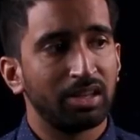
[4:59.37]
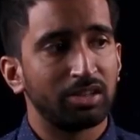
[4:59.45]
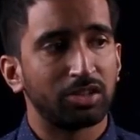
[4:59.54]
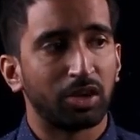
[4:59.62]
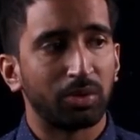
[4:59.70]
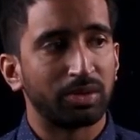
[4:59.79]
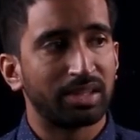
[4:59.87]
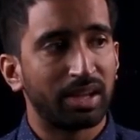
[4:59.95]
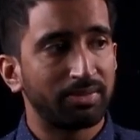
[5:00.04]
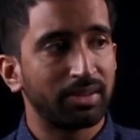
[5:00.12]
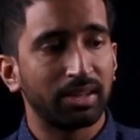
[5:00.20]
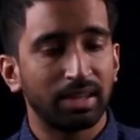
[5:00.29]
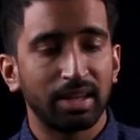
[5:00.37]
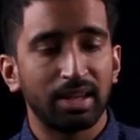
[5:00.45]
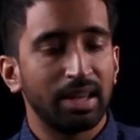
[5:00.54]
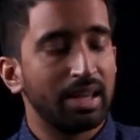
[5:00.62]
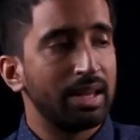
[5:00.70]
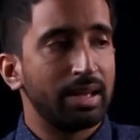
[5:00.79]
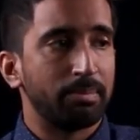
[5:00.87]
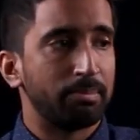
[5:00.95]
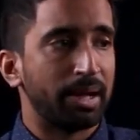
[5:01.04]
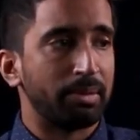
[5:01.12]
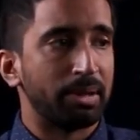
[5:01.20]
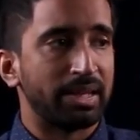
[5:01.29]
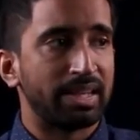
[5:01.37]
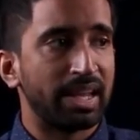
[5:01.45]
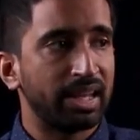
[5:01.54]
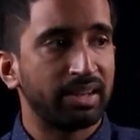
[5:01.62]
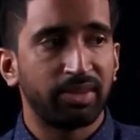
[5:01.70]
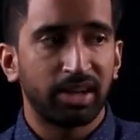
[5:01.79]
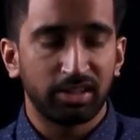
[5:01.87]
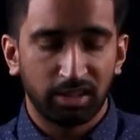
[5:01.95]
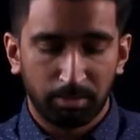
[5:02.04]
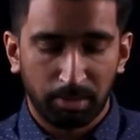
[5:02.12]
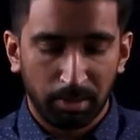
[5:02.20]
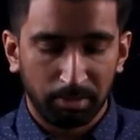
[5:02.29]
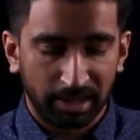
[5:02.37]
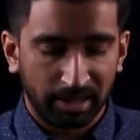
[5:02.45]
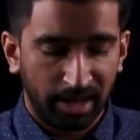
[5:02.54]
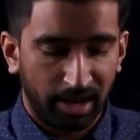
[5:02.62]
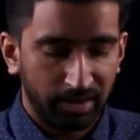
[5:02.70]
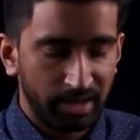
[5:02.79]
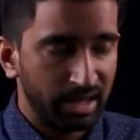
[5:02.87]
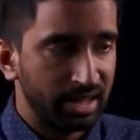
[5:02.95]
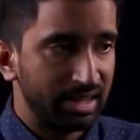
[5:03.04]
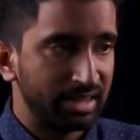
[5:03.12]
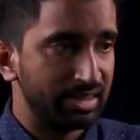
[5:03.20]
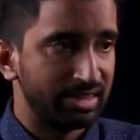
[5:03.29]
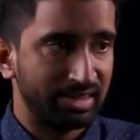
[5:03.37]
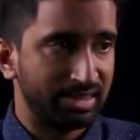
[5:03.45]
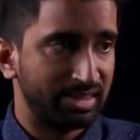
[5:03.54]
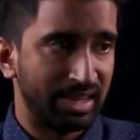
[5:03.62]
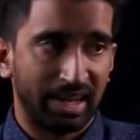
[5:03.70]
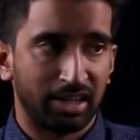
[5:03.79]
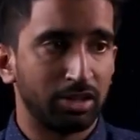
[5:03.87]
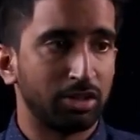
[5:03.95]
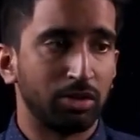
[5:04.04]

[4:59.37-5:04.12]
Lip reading: So definitely, by taking advantage of the public cloud, they get to